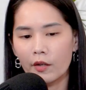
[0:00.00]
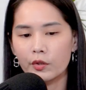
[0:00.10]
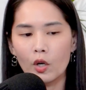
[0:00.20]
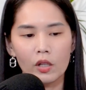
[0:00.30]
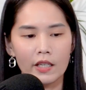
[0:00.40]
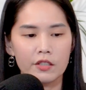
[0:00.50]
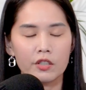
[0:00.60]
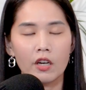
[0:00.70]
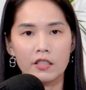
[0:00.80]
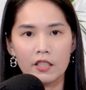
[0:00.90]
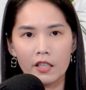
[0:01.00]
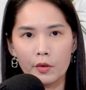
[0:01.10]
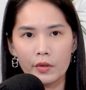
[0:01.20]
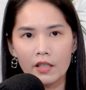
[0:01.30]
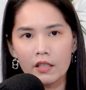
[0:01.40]
about knowledge
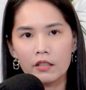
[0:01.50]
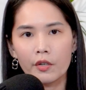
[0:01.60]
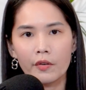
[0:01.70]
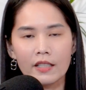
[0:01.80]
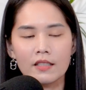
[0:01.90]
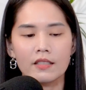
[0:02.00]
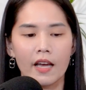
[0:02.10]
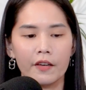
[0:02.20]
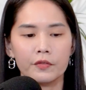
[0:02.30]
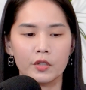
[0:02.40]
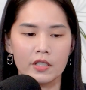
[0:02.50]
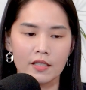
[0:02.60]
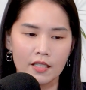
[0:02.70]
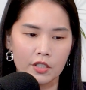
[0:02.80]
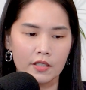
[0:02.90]
continuity during staff
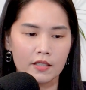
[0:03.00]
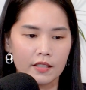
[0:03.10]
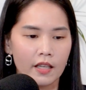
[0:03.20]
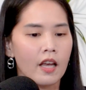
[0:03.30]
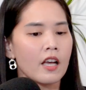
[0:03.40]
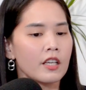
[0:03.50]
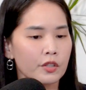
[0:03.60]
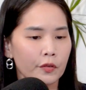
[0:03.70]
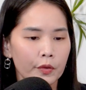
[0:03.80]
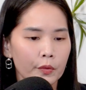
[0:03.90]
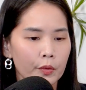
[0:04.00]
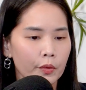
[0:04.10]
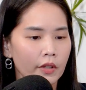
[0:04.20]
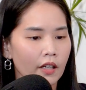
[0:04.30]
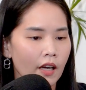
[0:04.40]
transitions. So
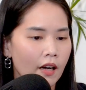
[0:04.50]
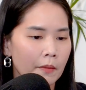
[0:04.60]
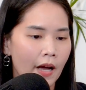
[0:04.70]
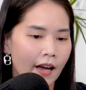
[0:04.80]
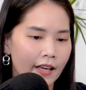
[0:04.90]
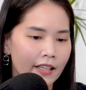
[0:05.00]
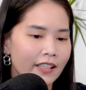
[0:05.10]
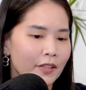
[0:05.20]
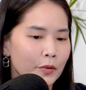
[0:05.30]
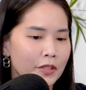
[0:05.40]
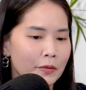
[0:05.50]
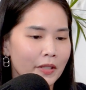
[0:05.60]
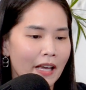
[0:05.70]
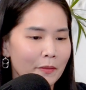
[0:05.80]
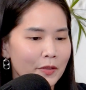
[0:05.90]
Farooq, hi, would you
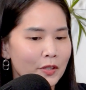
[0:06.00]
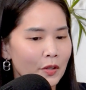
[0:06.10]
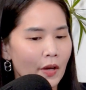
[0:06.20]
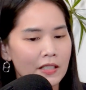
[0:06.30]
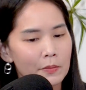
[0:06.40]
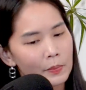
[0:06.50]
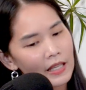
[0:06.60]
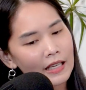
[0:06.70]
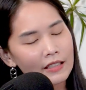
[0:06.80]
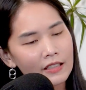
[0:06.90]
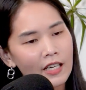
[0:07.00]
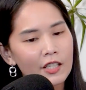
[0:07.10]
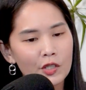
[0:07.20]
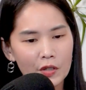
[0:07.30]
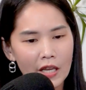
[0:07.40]
be able to explain
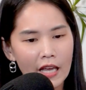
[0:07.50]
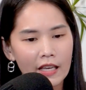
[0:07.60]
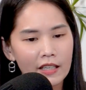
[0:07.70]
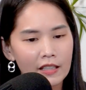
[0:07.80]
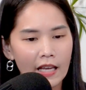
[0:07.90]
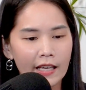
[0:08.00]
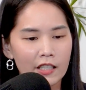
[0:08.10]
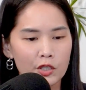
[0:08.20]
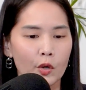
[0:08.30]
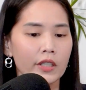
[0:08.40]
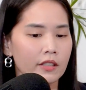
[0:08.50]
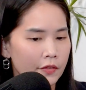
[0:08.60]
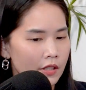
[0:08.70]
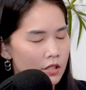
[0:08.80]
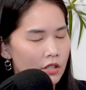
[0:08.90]
today like a short
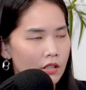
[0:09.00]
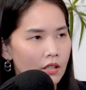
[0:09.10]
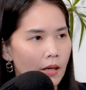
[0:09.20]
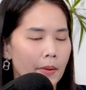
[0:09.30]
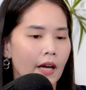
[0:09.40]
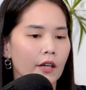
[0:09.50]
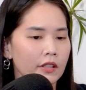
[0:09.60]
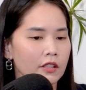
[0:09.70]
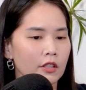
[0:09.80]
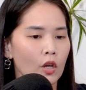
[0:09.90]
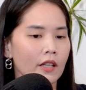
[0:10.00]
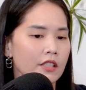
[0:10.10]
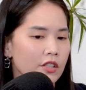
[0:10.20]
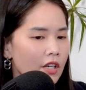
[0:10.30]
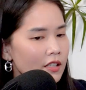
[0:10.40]
definition about
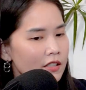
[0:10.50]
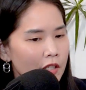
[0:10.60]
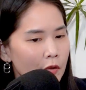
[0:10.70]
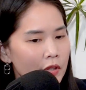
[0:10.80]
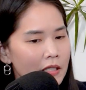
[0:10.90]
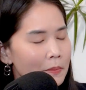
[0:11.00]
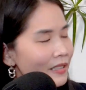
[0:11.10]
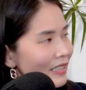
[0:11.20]
knowledge continuity,